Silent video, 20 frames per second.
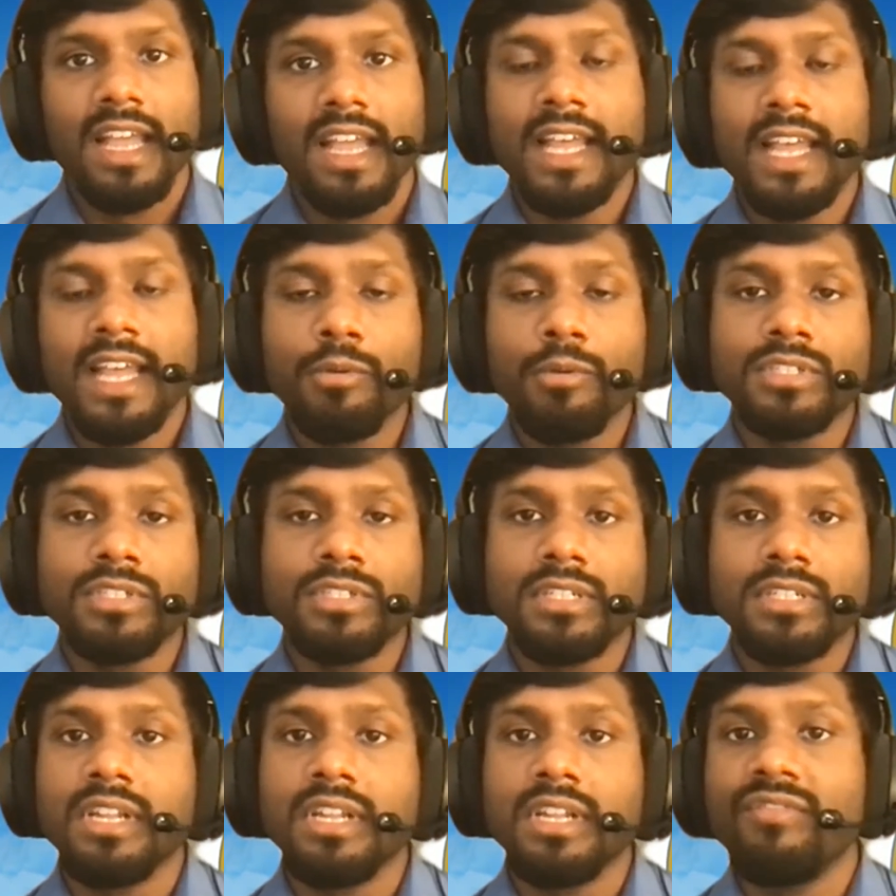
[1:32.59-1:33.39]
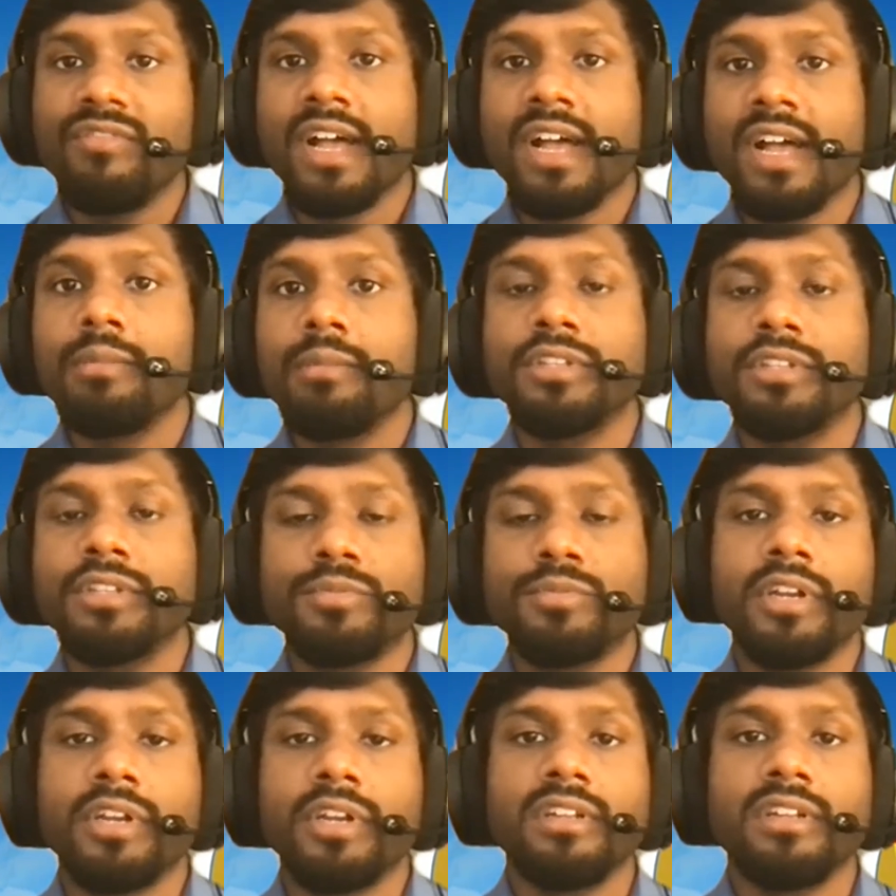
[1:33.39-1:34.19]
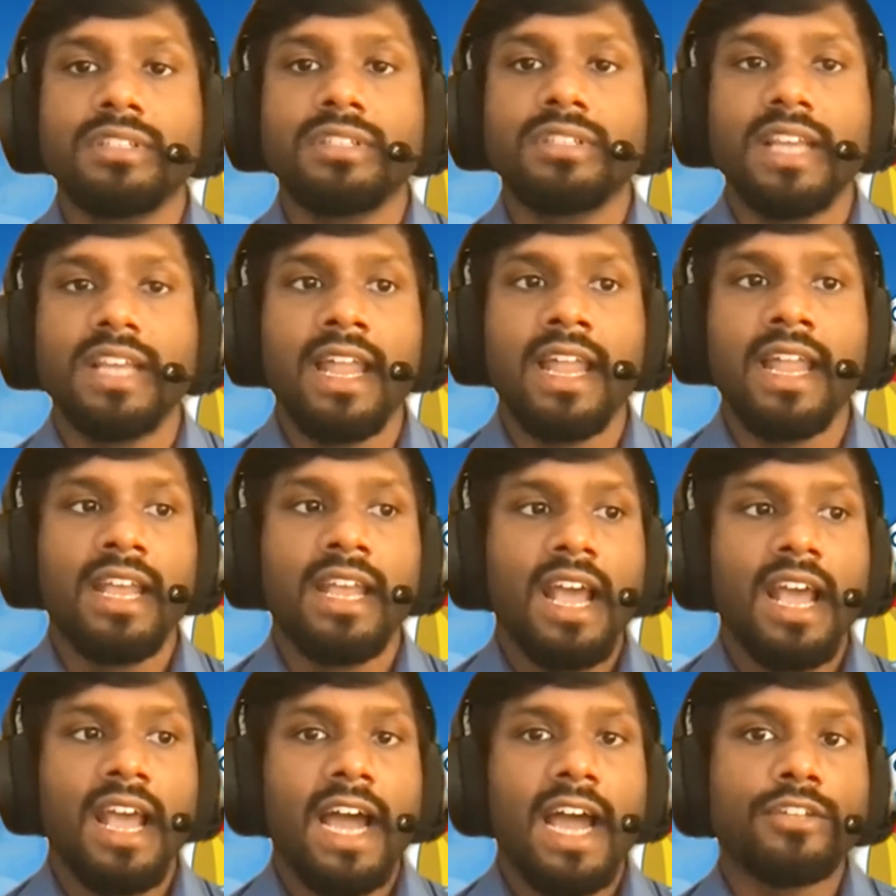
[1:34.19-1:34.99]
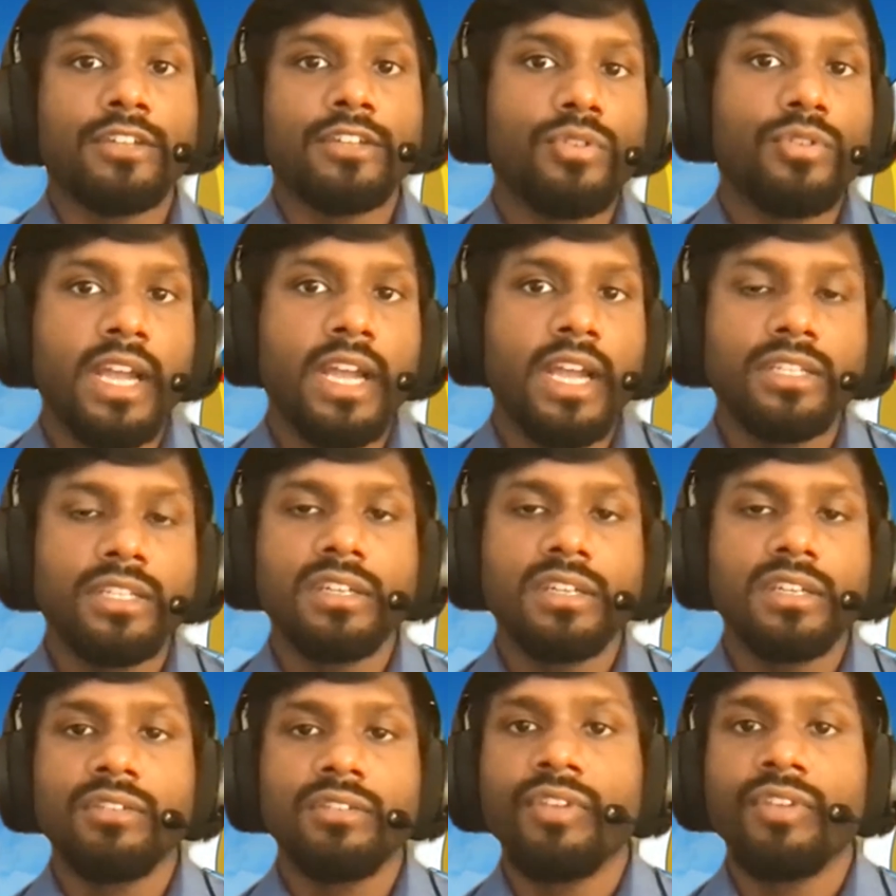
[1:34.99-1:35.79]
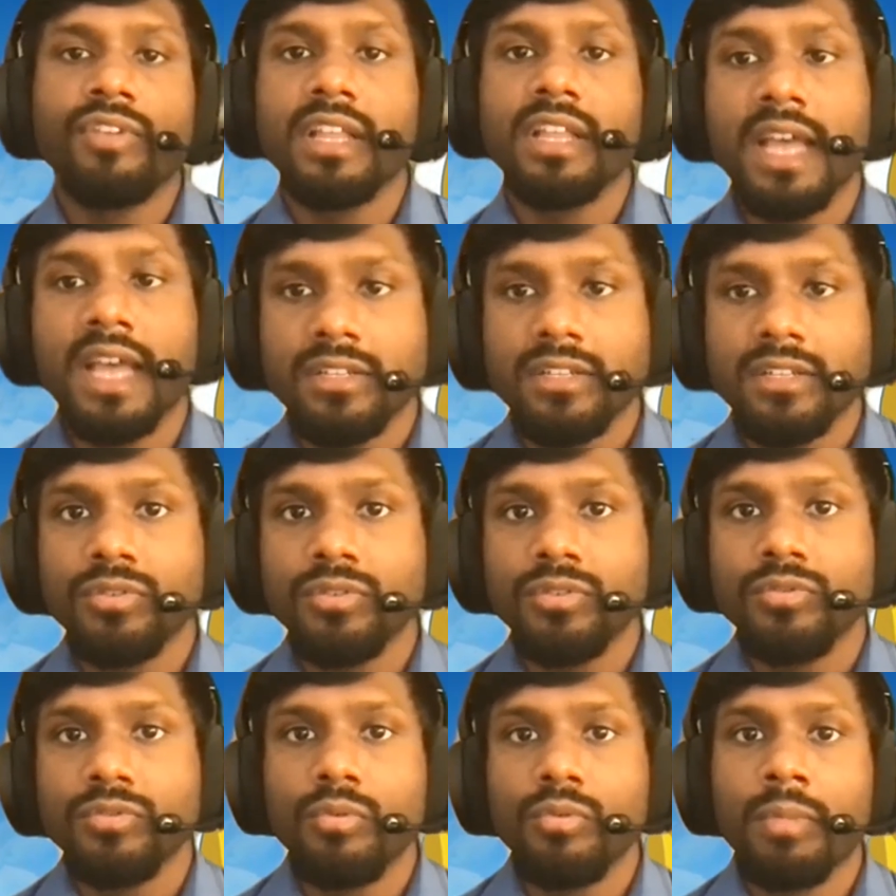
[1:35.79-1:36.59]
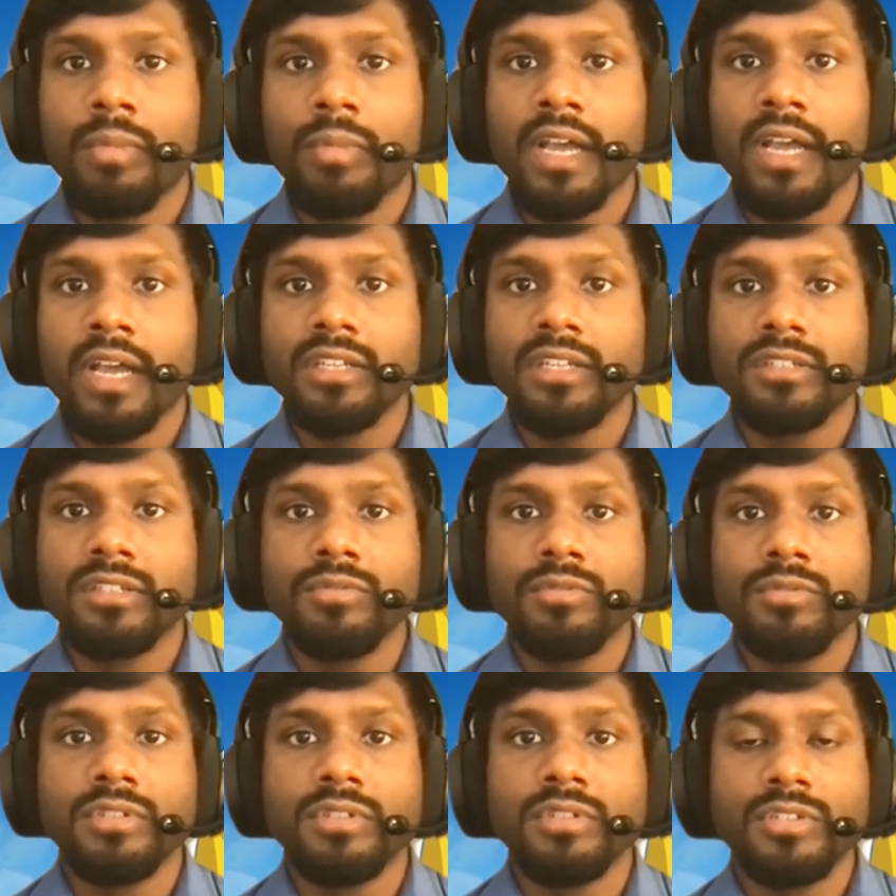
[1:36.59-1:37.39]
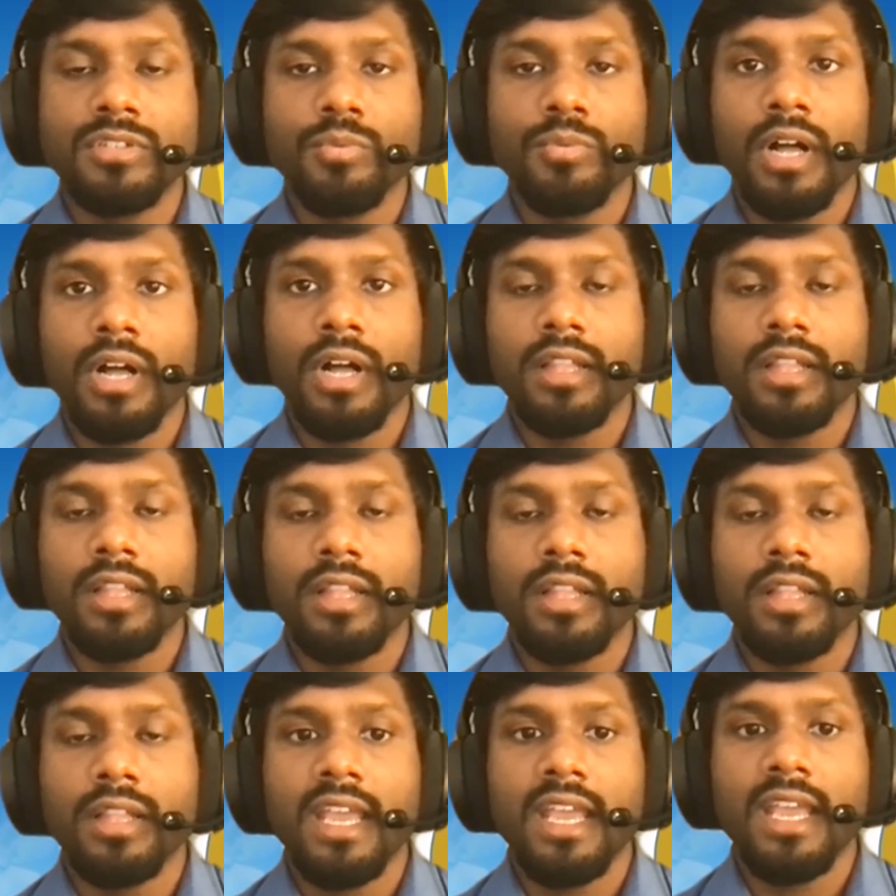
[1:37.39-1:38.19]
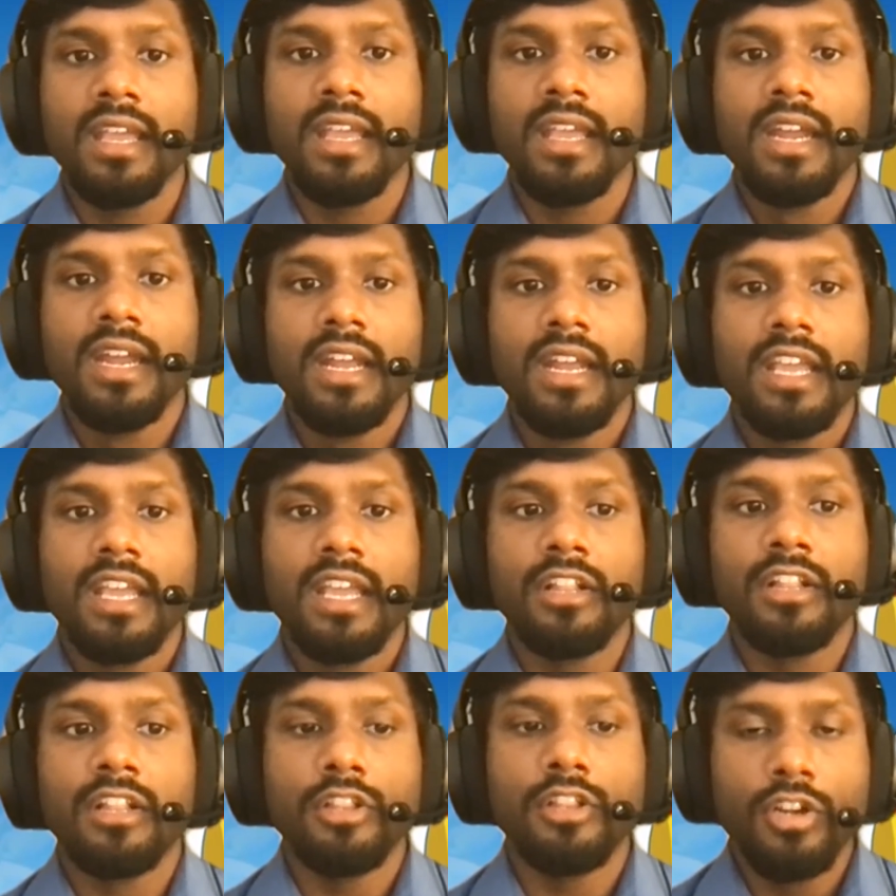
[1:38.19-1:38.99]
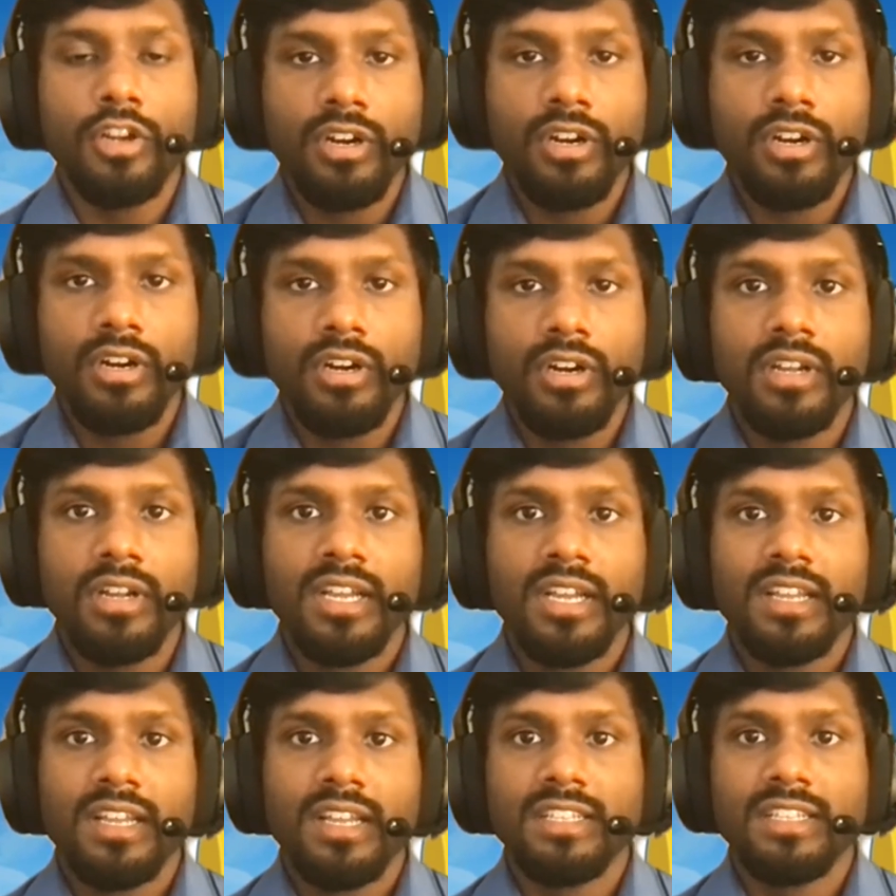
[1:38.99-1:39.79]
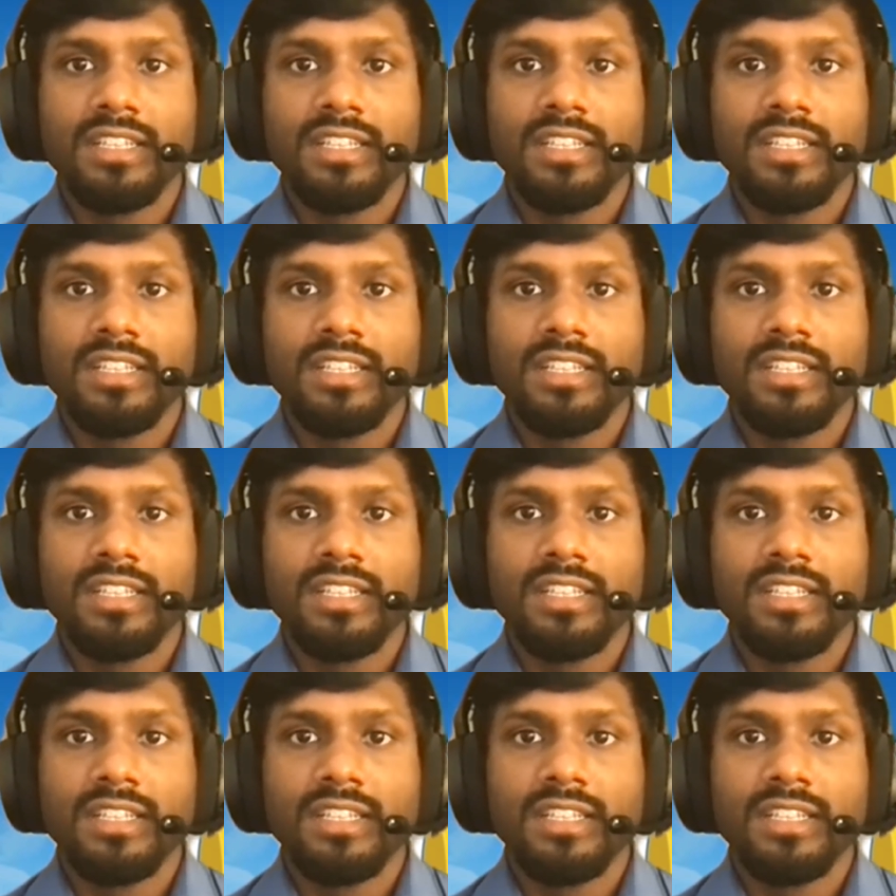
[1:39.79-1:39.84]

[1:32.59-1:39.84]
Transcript: And that was such an invaluable experience that I try to convey that to my students as well, that they can learn